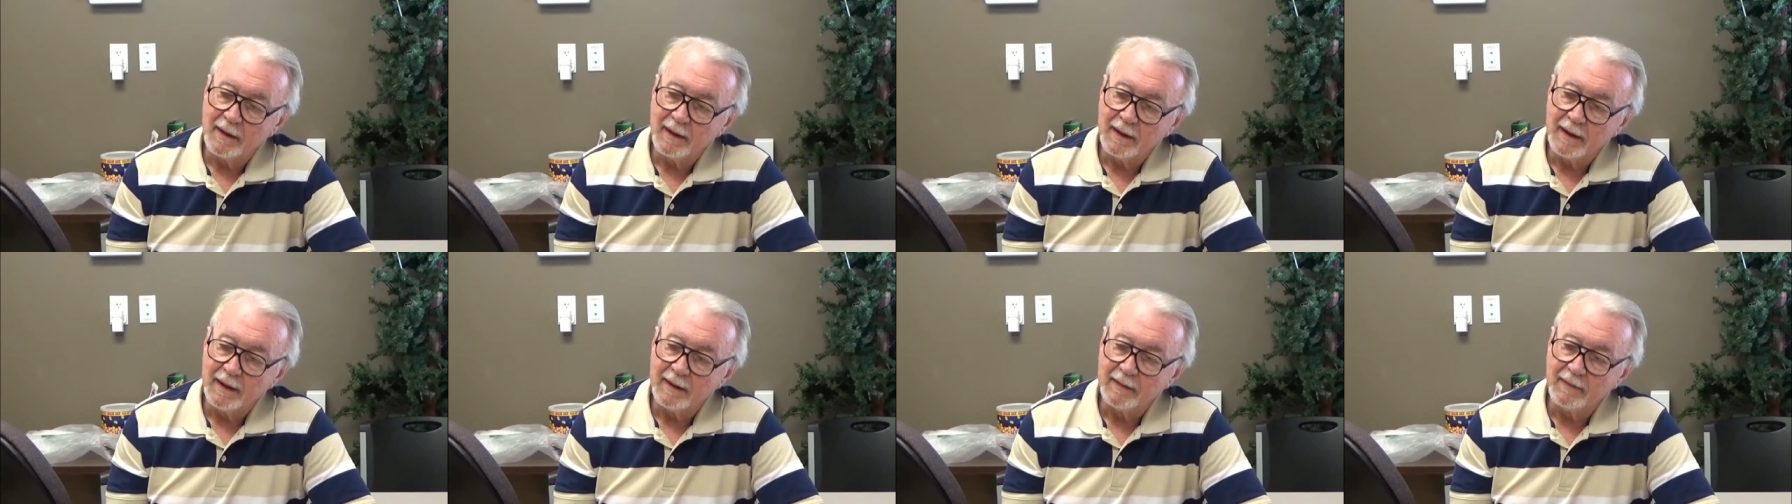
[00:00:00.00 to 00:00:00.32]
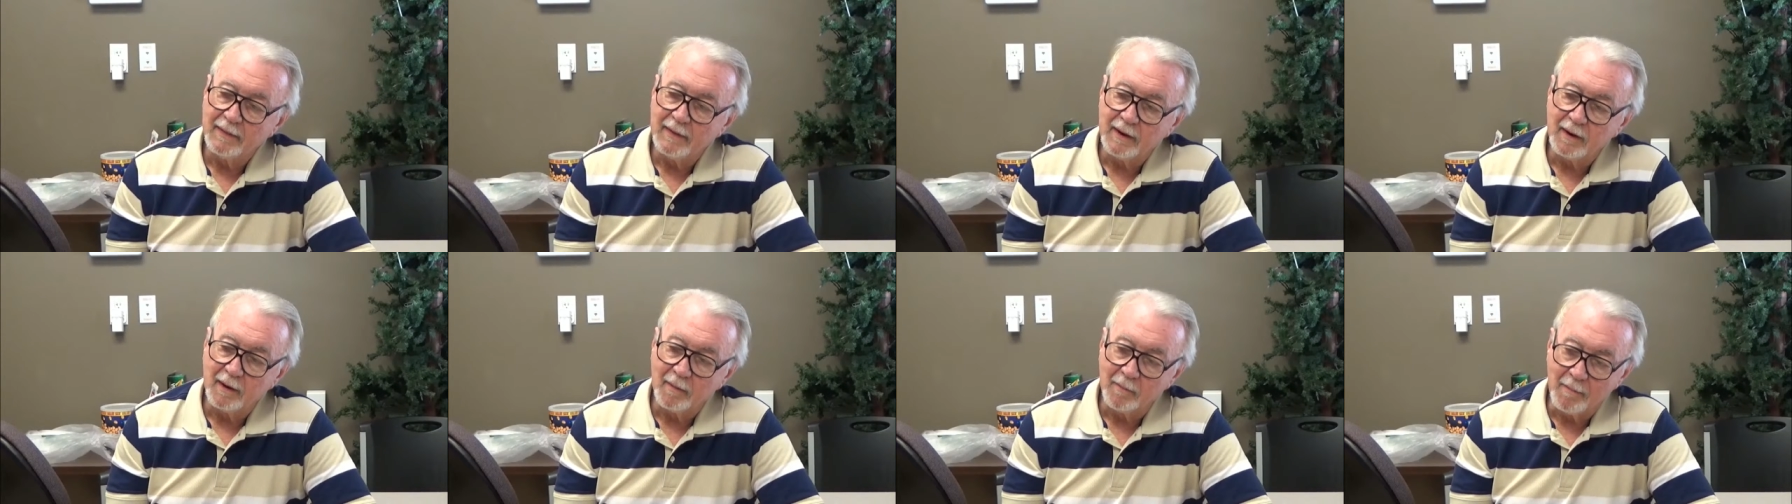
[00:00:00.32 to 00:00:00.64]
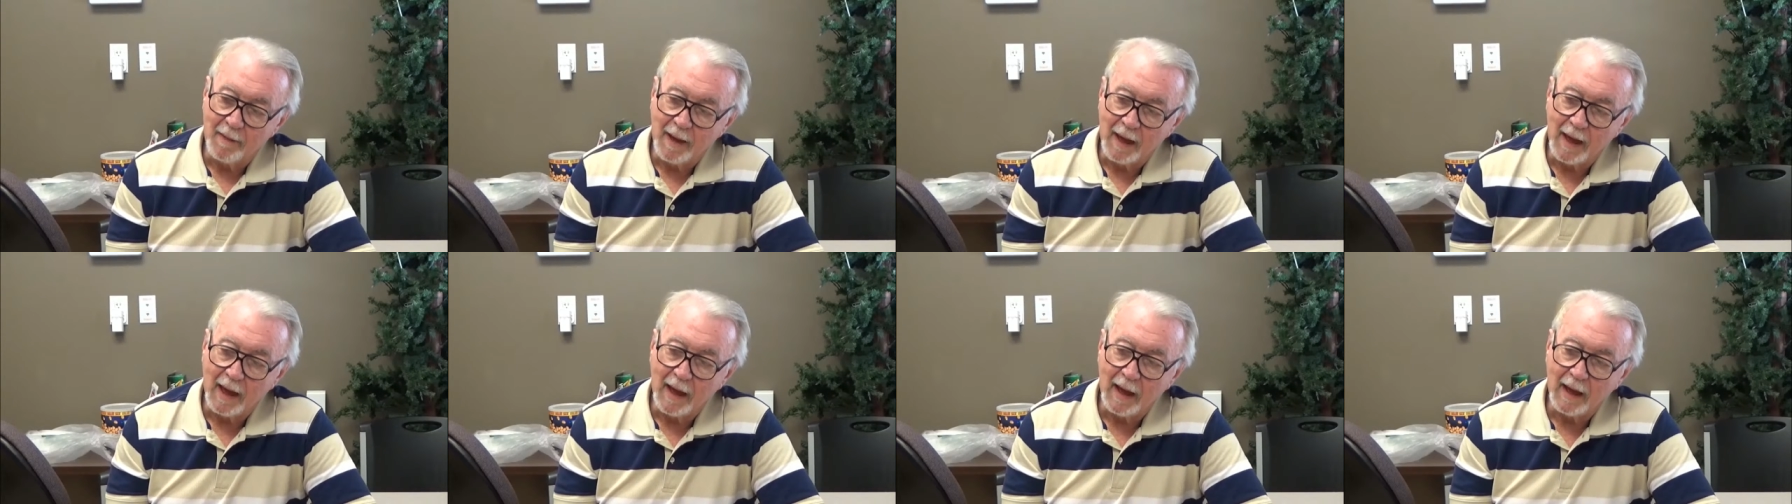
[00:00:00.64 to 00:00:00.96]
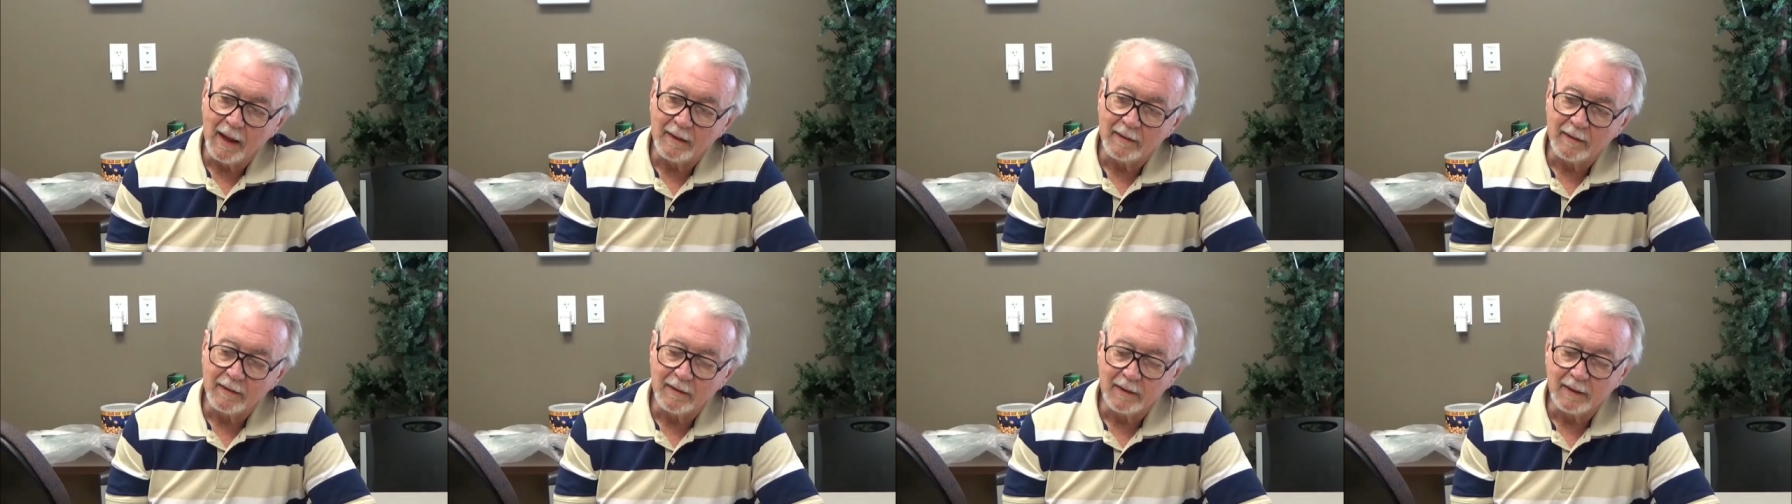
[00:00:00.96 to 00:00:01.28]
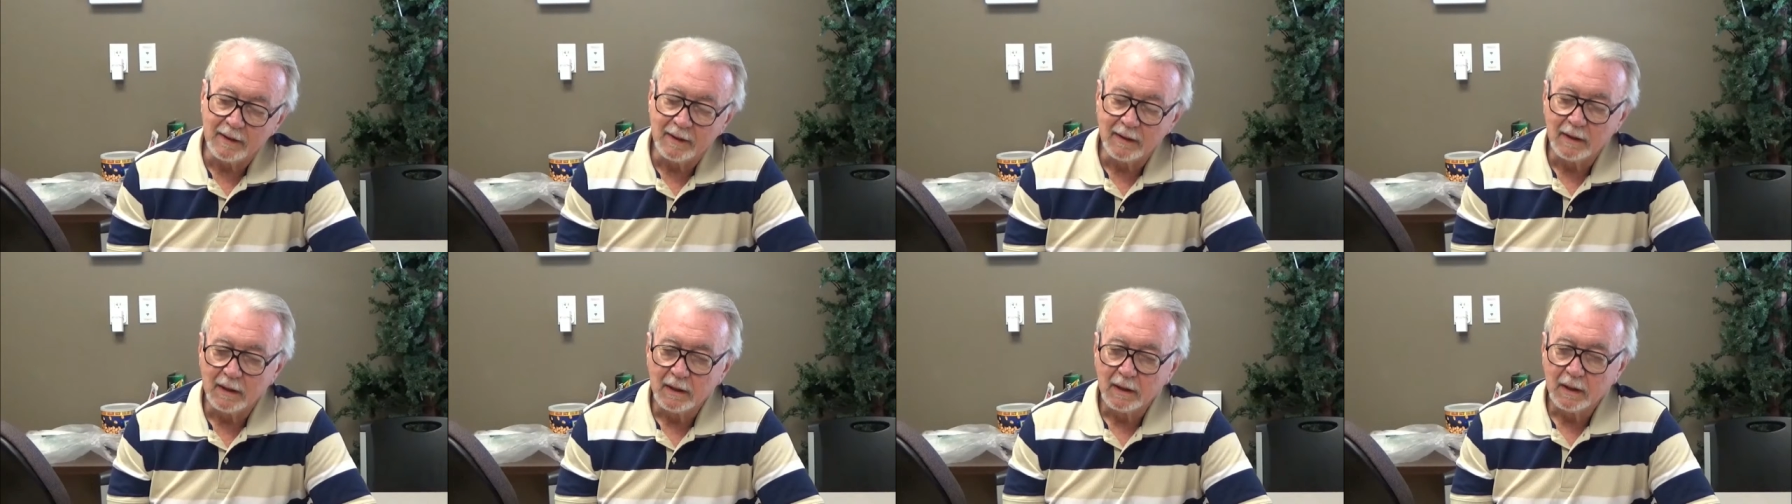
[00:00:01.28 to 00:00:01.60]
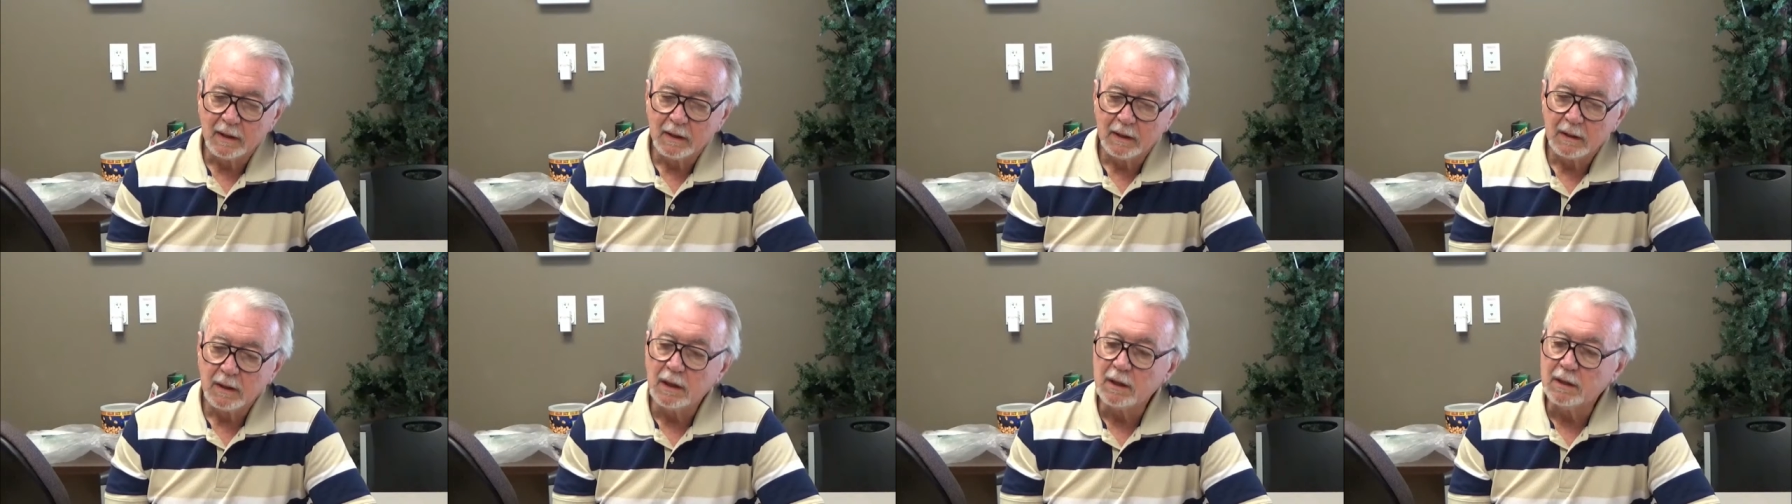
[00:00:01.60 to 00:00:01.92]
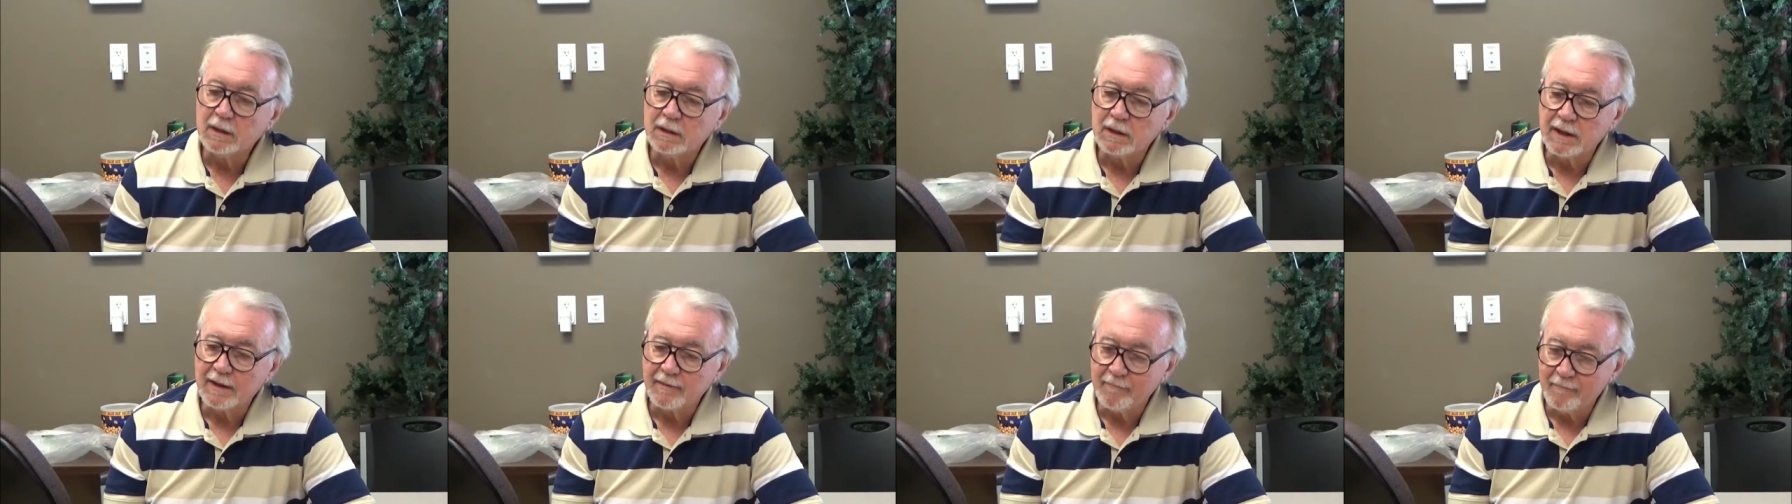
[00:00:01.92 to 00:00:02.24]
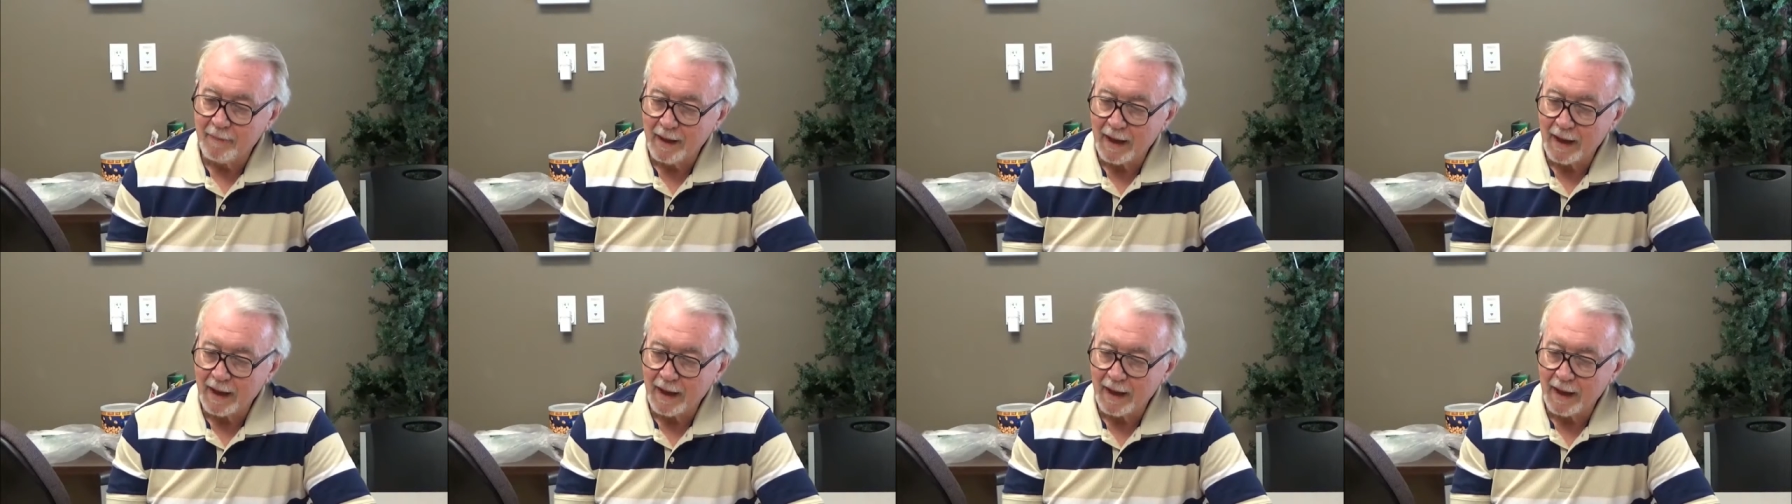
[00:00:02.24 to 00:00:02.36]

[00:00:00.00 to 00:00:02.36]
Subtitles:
in their mind the need to get